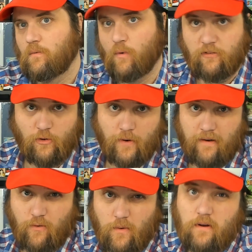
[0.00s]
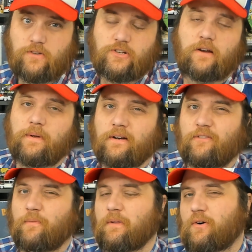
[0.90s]
What's going on, everyone? Jeremy here
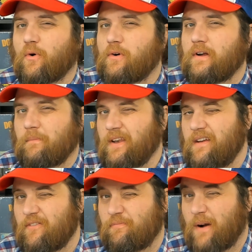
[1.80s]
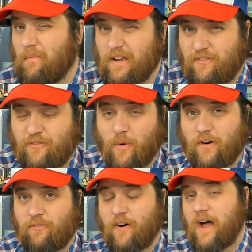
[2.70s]
from The Quartering. I'm going to have probably a
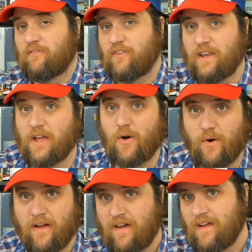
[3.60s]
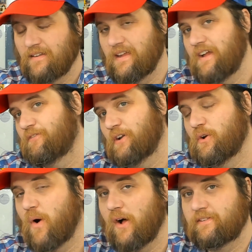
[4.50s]
four or five video day for
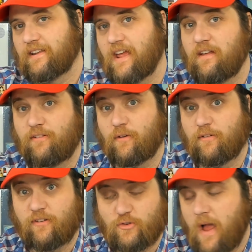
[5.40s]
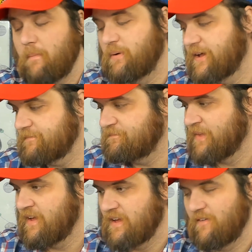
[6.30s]
you all today, so strap in
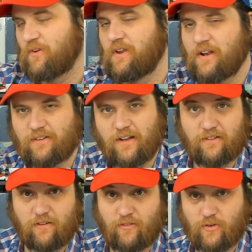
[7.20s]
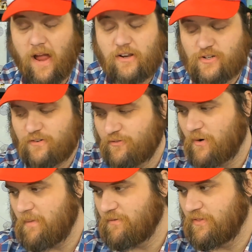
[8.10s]
if you need a little distraction
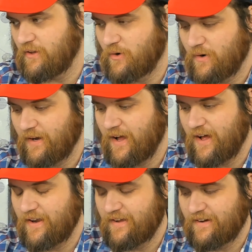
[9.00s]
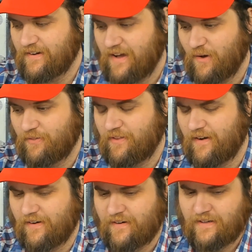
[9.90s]
from everything going on uh, out
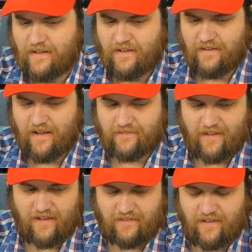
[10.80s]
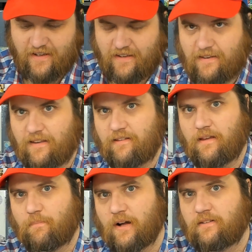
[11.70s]
there. Not that uh, it's
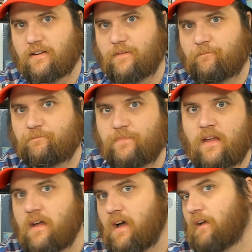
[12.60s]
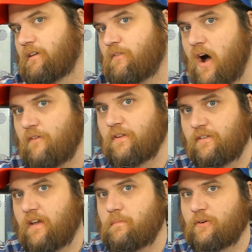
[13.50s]
easy, but um, as I've often
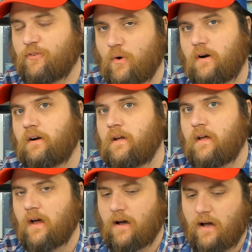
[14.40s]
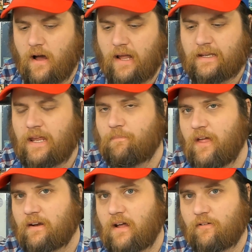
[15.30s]
said before, uh, I keep
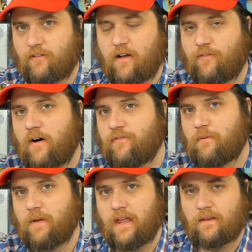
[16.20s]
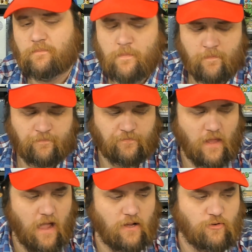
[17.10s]
that kind of stuff off the main.
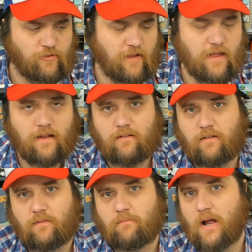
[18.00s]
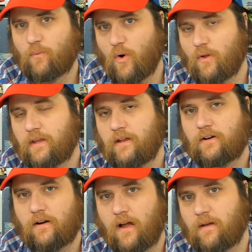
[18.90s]
I understand my role
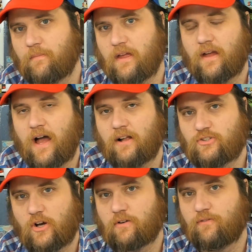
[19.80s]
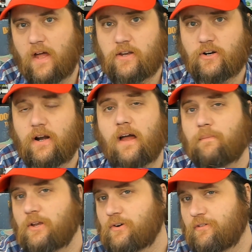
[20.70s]
here. I am a hot dog vendor.
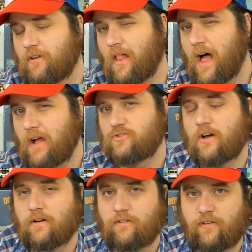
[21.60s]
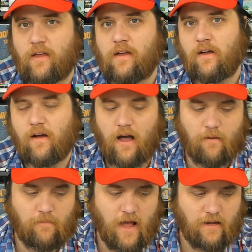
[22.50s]
I'm here to sell hot dogs.
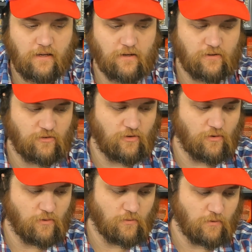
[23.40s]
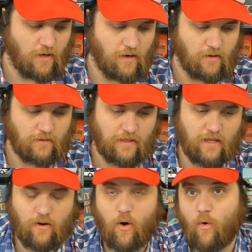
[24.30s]
I'm not here to uh,
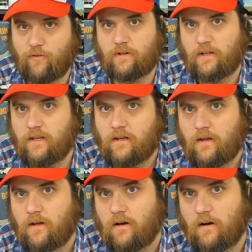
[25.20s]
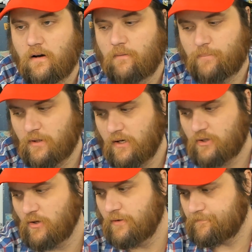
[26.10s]
get overly uh,
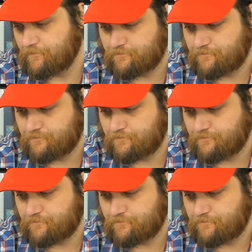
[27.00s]
political.